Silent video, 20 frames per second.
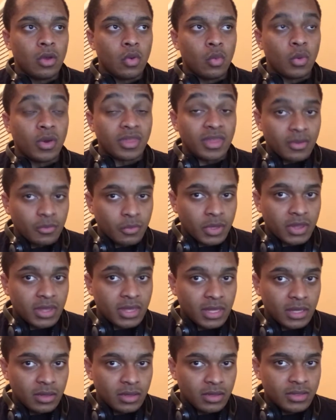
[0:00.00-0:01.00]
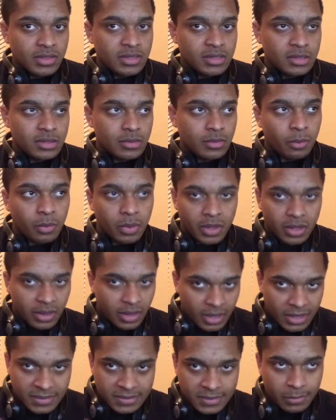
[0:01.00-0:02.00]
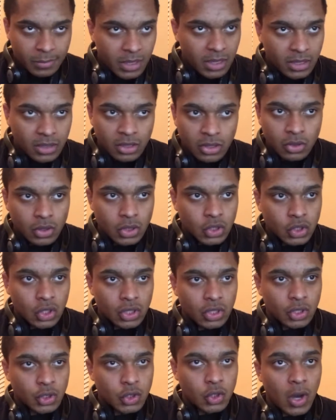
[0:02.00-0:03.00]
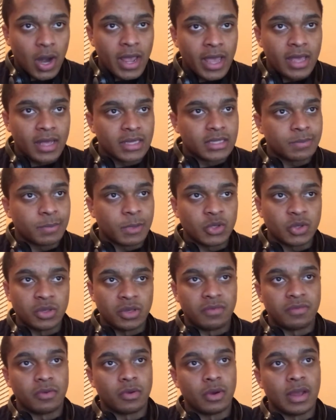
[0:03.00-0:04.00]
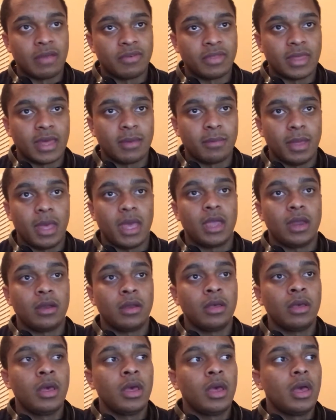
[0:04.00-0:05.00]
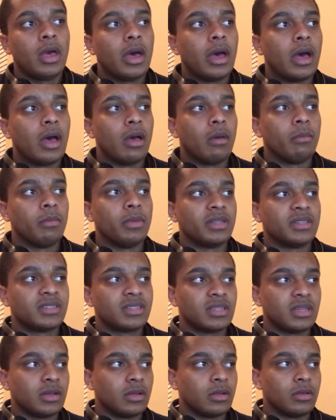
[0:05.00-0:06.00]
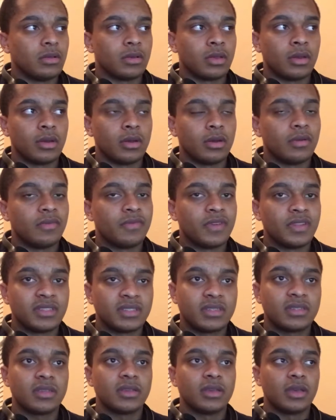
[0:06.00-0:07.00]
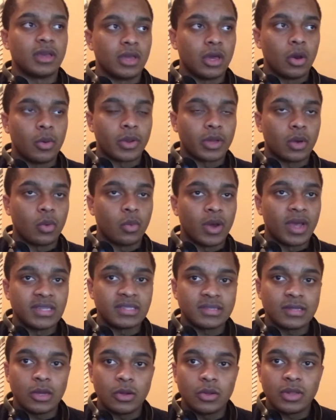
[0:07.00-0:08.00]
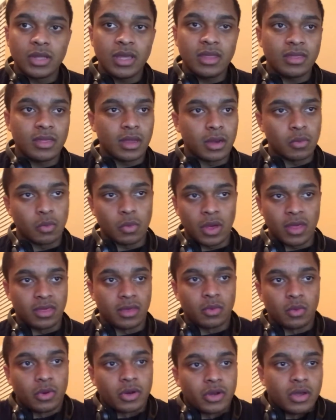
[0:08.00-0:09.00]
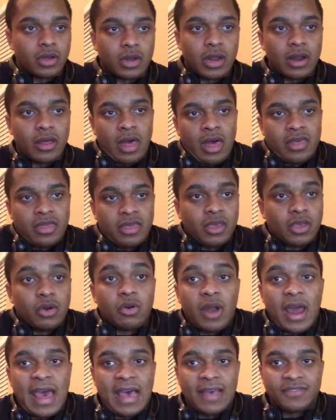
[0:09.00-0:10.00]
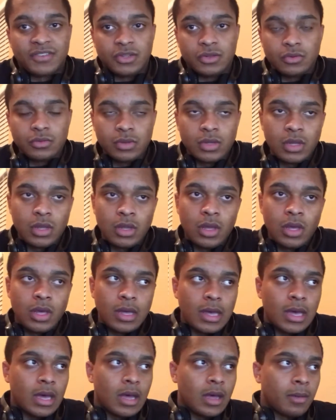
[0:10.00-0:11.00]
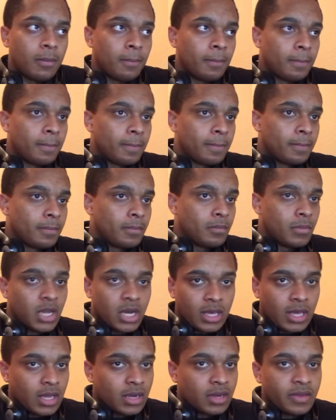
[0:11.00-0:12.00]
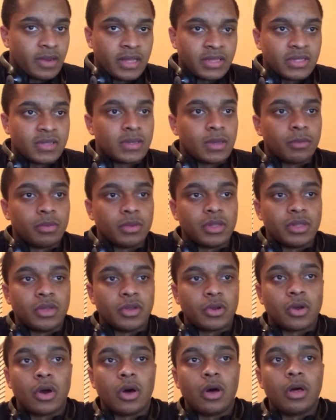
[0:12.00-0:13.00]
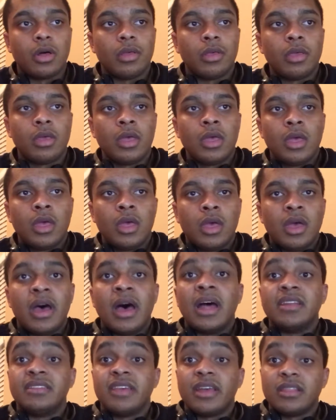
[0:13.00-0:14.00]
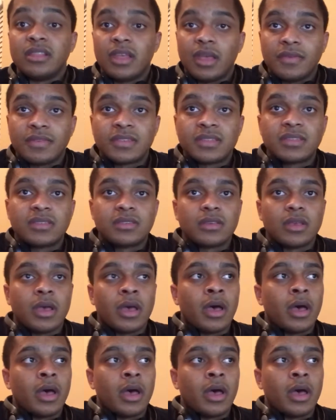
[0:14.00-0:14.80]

with heels, but that doesn't mean you shouldn't try it, especially if you're having that pain. But still, if it's going away slowly, then I think we're good. I think you don't have to, but again, that's completely your call. Deadlifts,